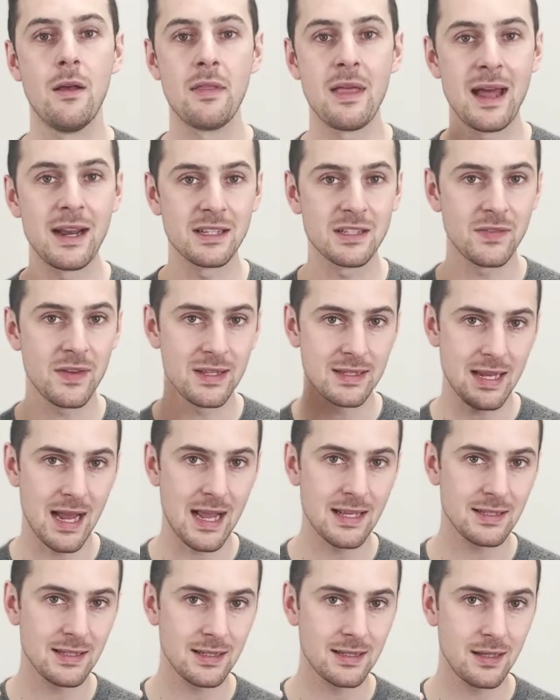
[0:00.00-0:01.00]
That is
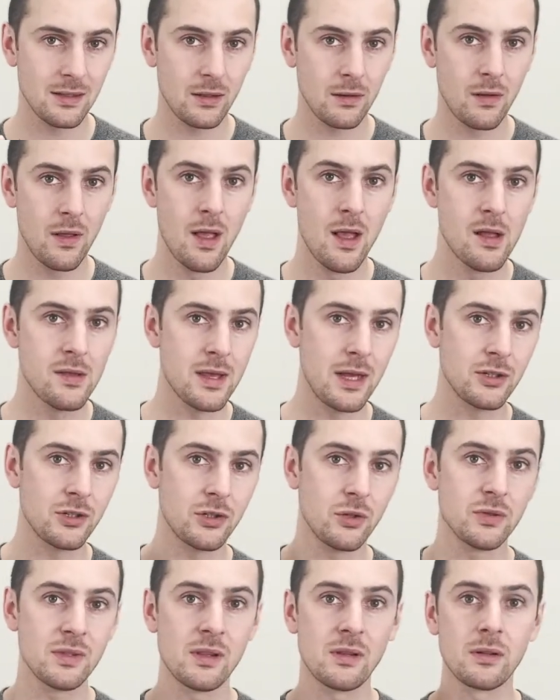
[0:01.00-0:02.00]
fantastic signal. That
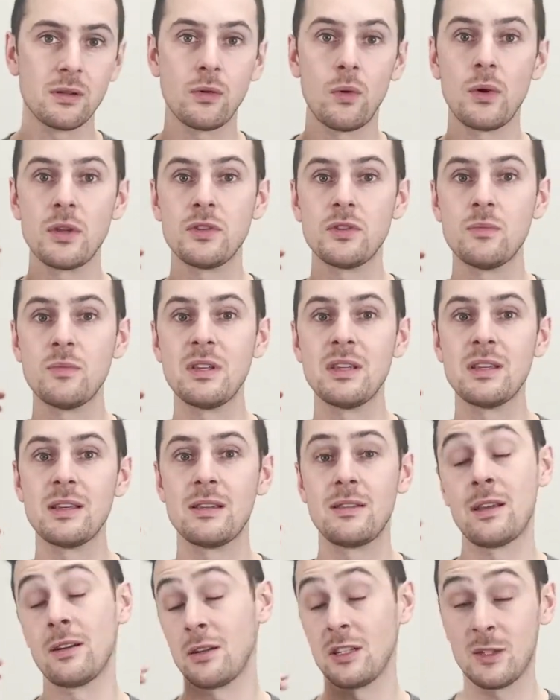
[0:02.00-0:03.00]
shows that they're going to be,
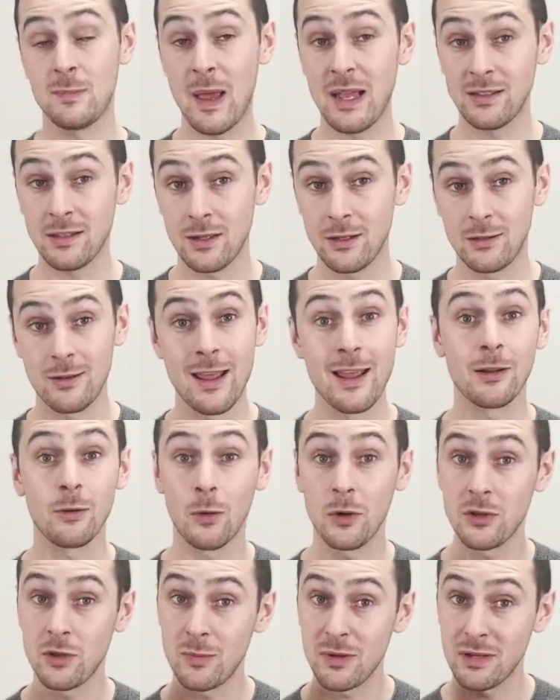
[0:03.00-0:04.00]
they're expecting and
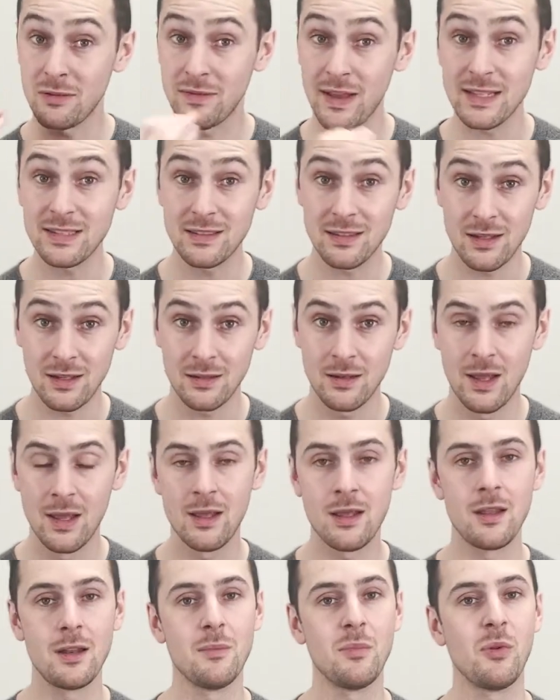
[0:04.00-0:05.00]
going to be investing
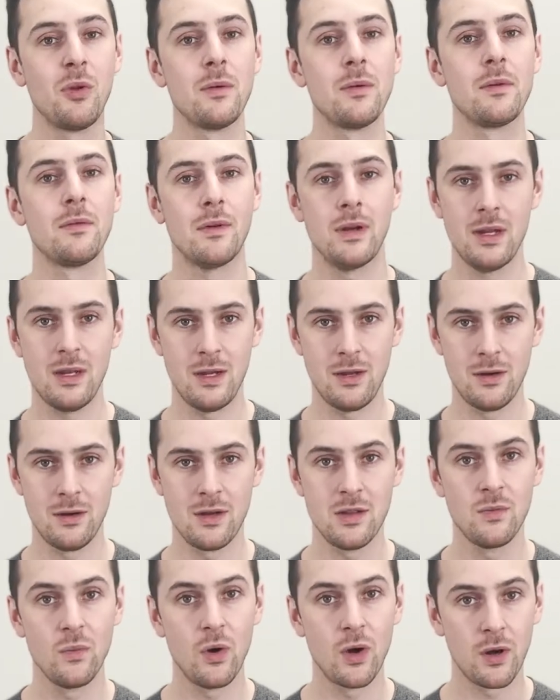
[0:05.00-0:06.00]
in employment right here
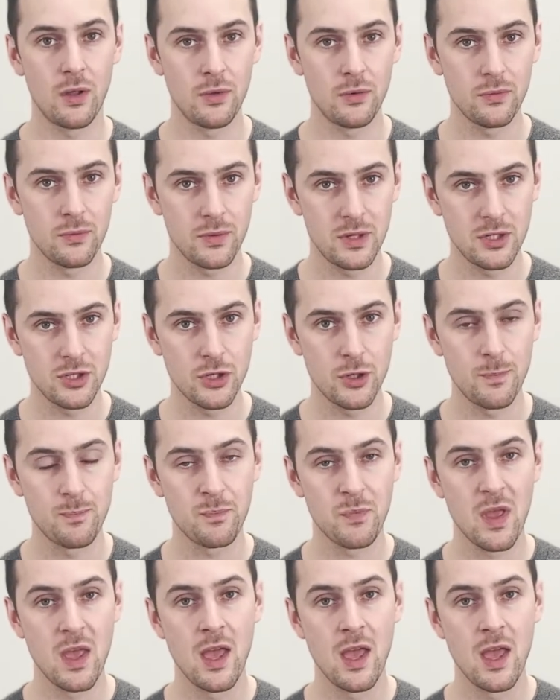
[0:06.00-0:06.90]
in Waterloo region.